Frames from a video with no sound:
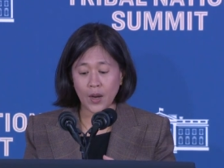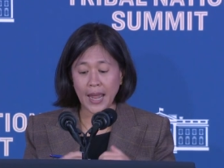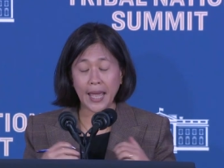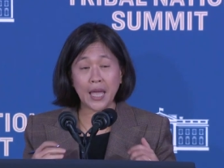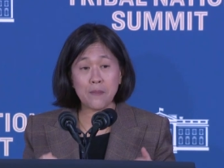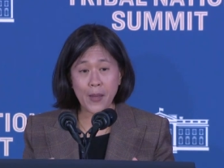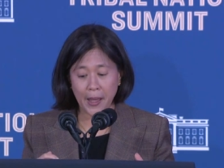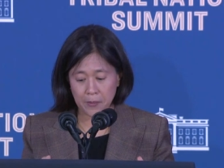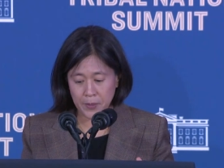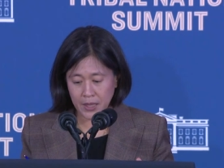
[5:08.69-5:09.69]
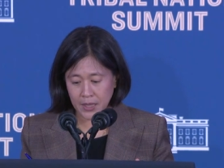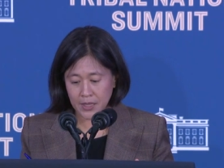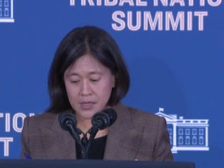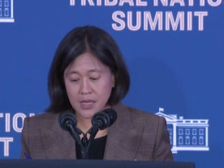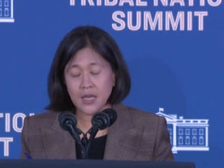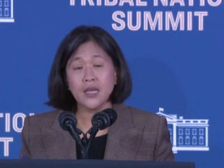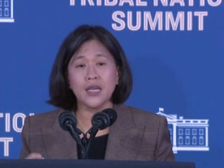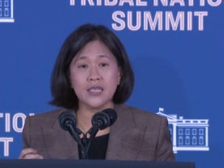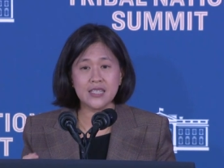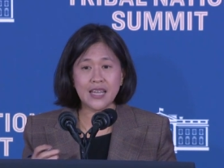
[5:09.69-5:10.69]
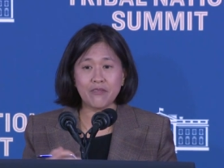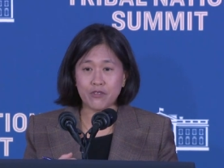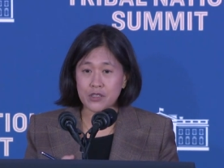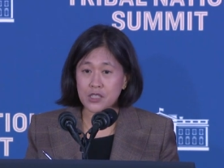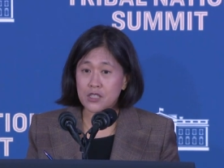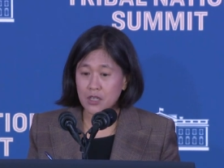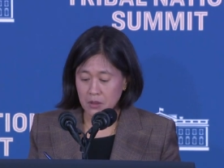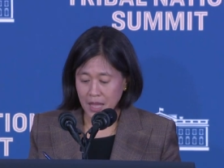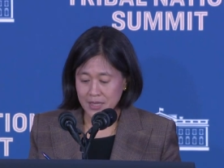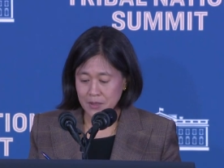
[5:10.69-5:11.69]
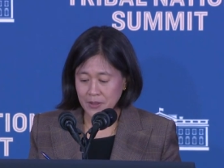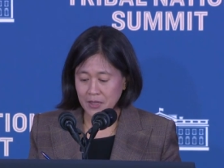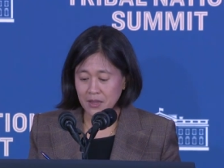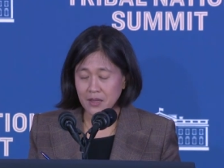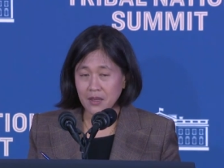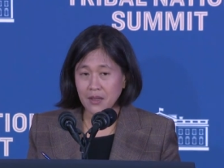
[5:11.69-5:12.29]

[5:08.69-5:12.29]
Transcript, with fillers: or APEC, meetings in San Francisco last month,